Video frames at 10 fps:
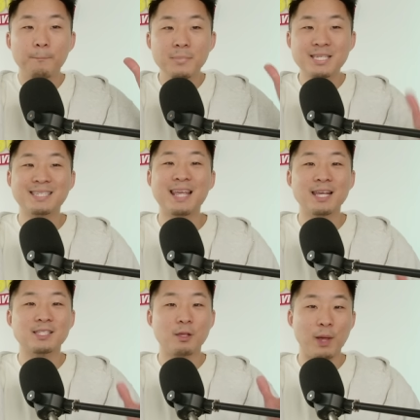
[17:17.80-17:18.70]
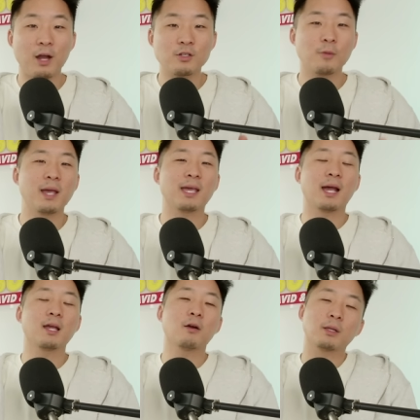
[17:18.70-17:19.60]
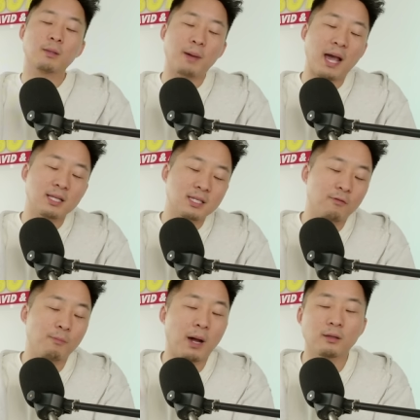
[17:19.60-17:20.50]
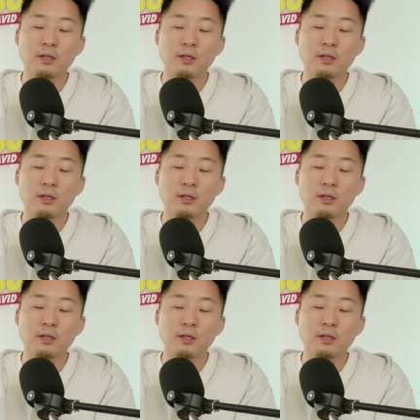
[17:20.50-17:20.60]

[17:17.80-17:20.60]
mistakes the mayors are making. I hear about the bad stuff about